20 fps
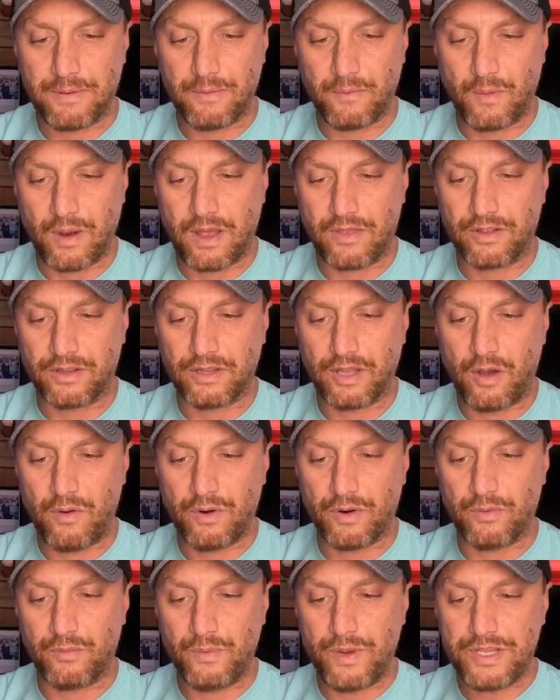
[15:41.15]
while the
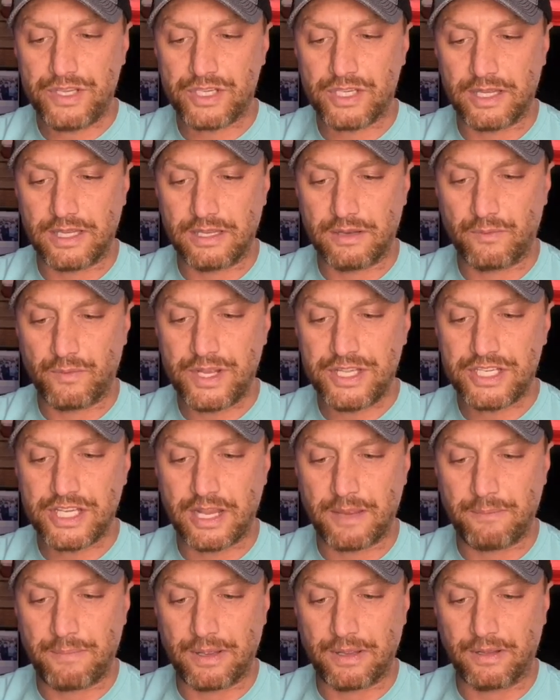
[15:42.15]
lower
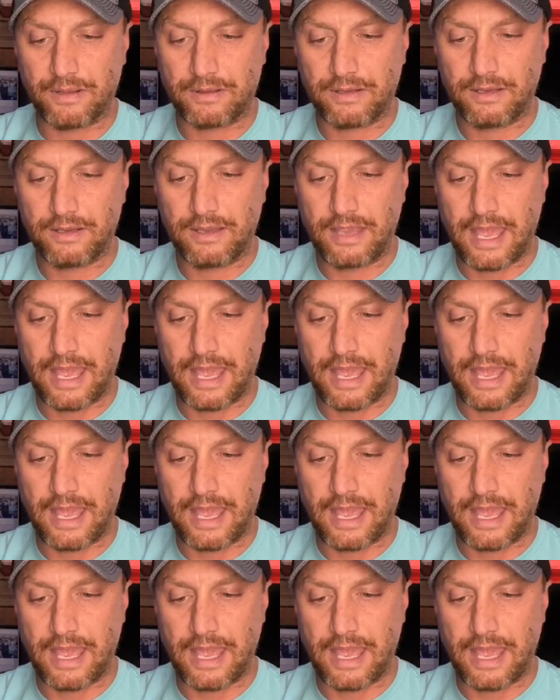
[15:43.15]
richly built